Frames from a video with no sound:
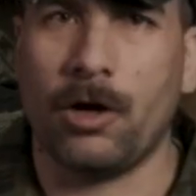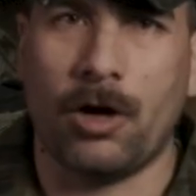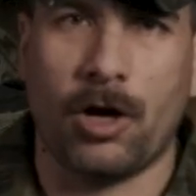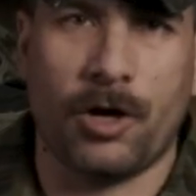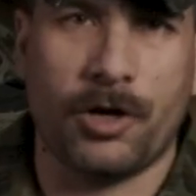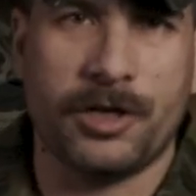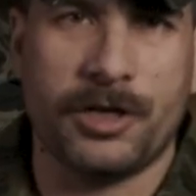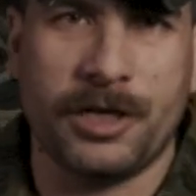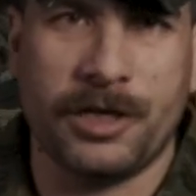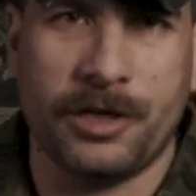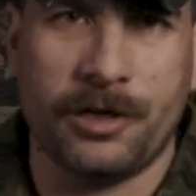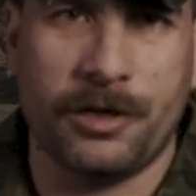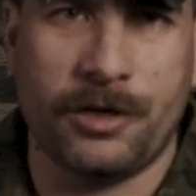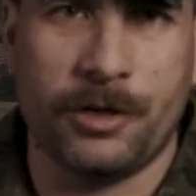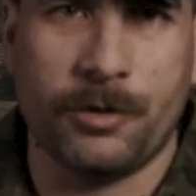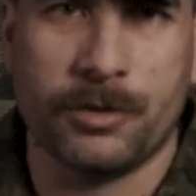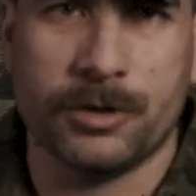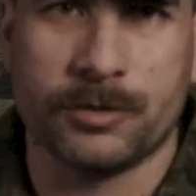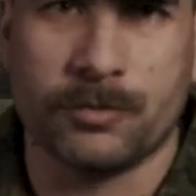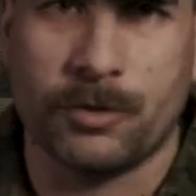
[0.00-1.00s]
All you needed to
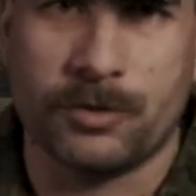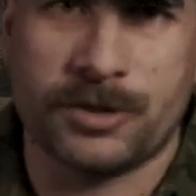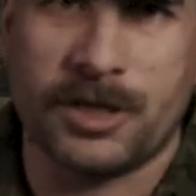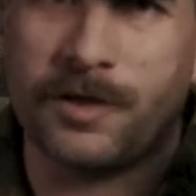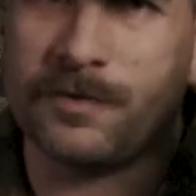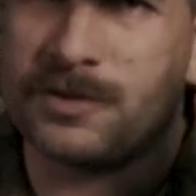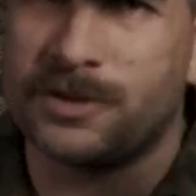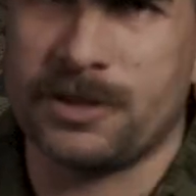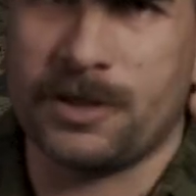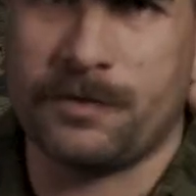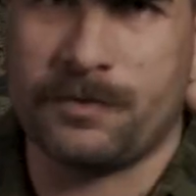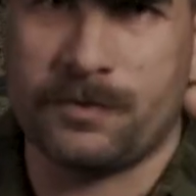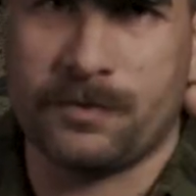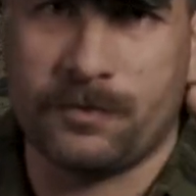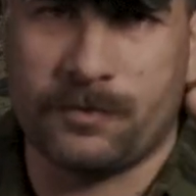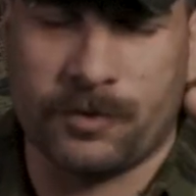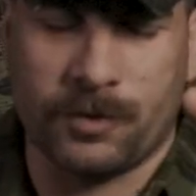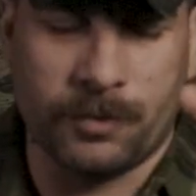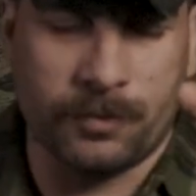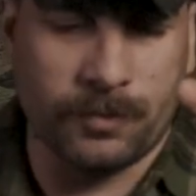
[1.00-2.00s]
do was rotate safe
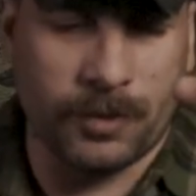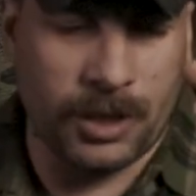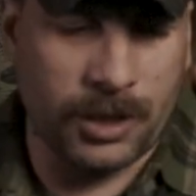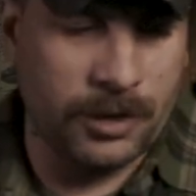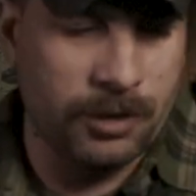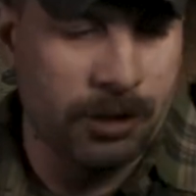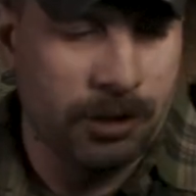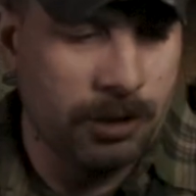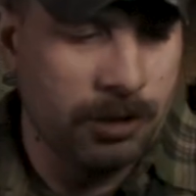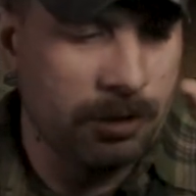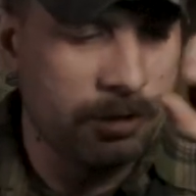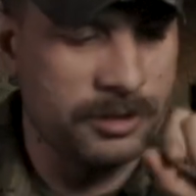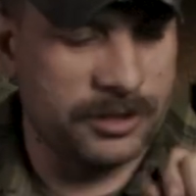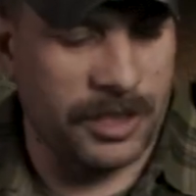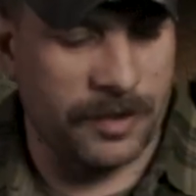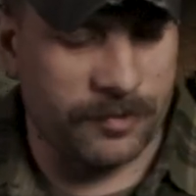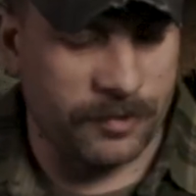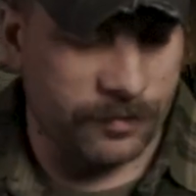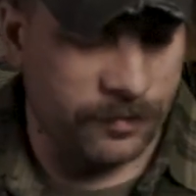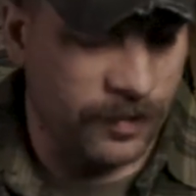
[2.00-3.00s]

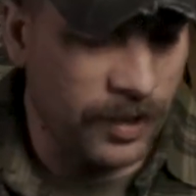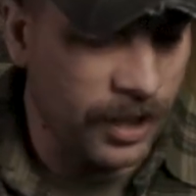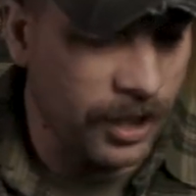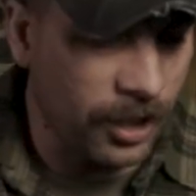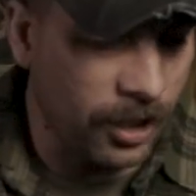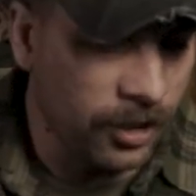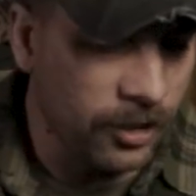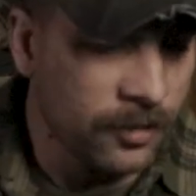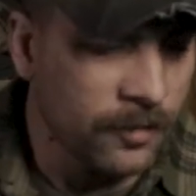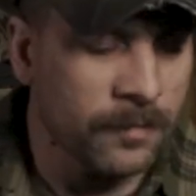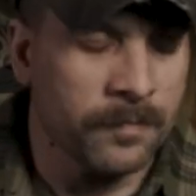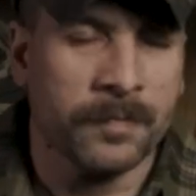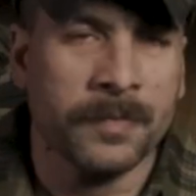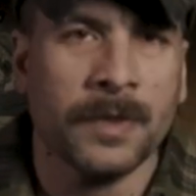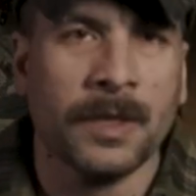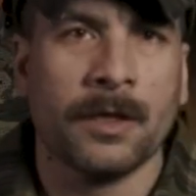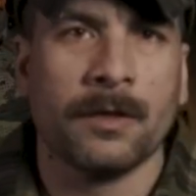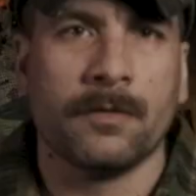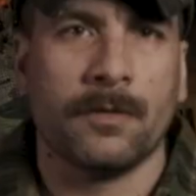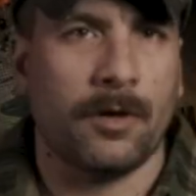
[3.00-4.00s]
to fire,
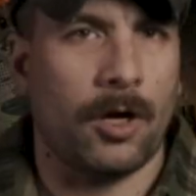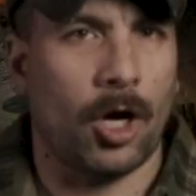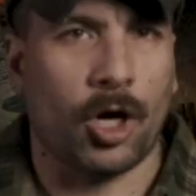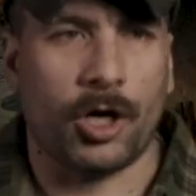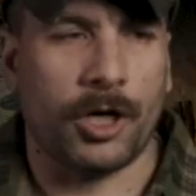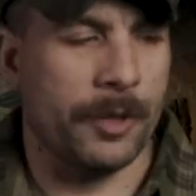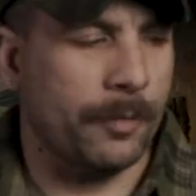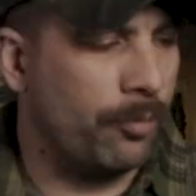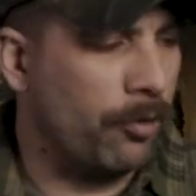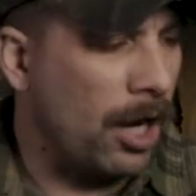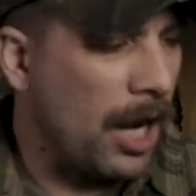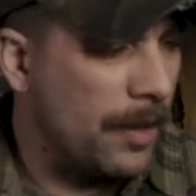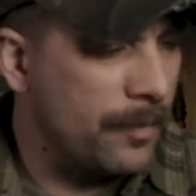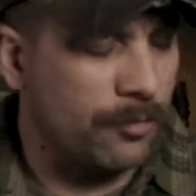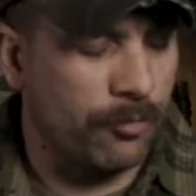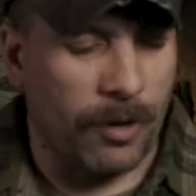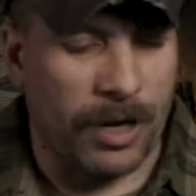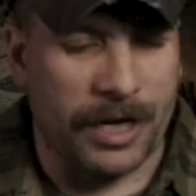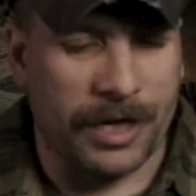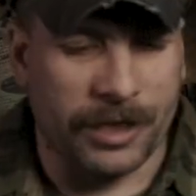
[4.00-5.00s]
already
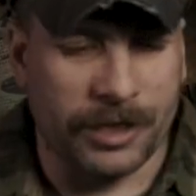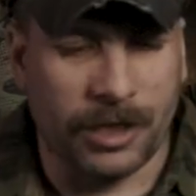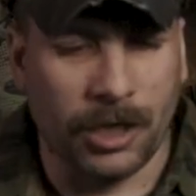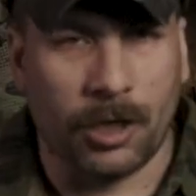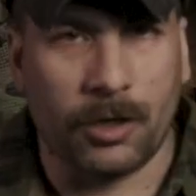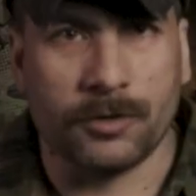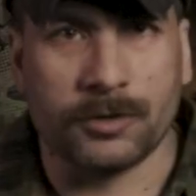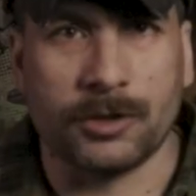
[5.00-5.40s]
primed, ready to go.